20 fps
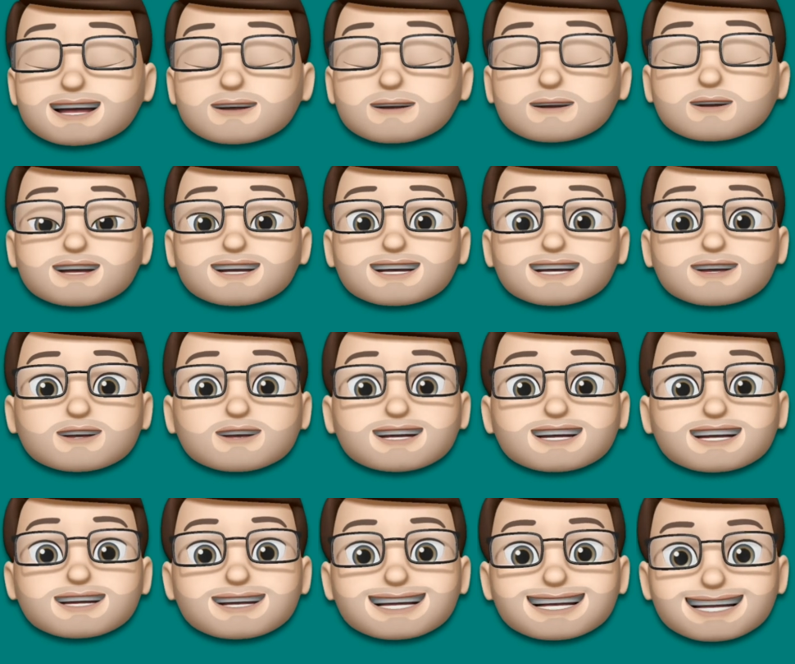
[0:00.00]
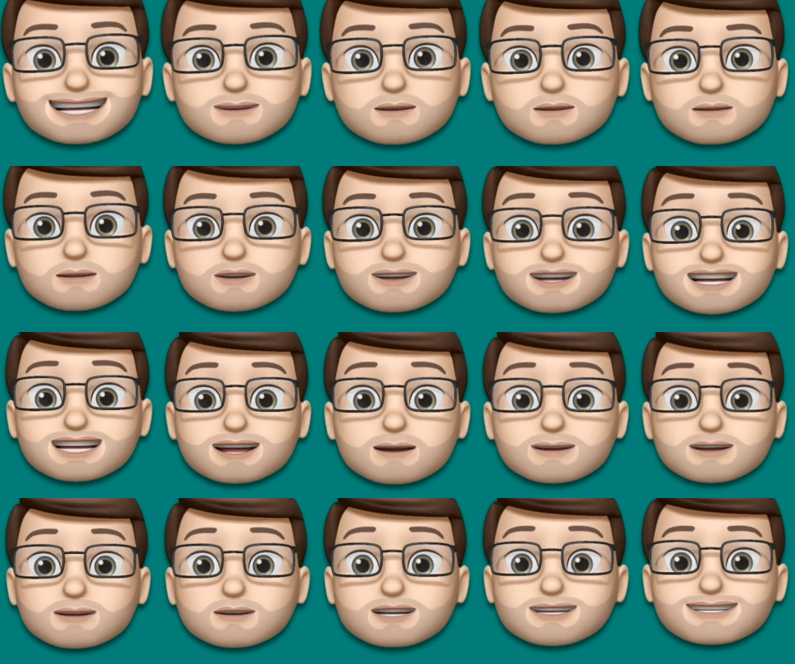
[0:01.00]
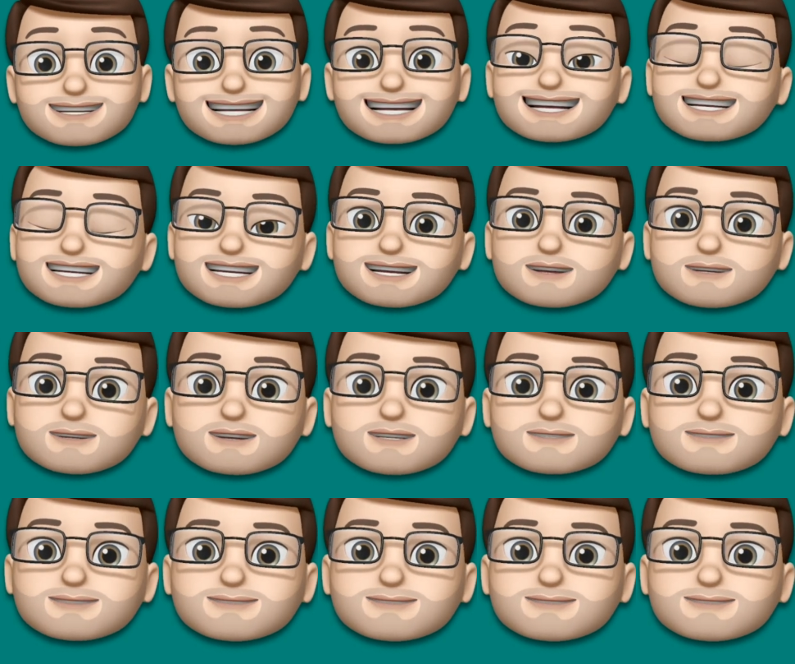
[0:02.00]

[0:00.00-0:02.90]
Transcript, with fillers: but as soon as you're ready, we'll move on to step number three together.